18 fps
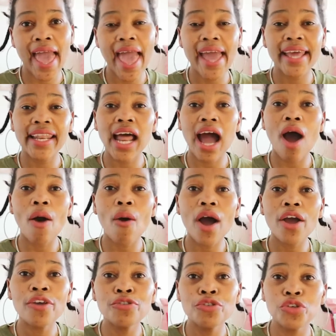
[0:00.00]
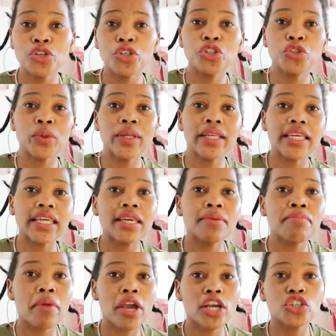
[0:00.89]
and how i usually
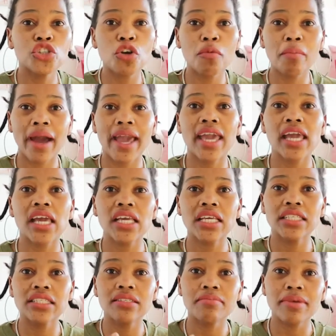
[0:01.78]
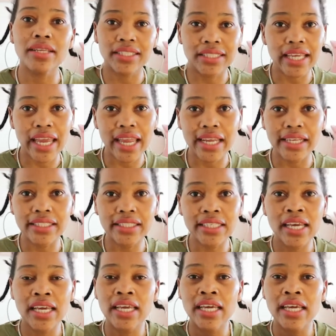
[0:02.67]
make sure my hair is maintained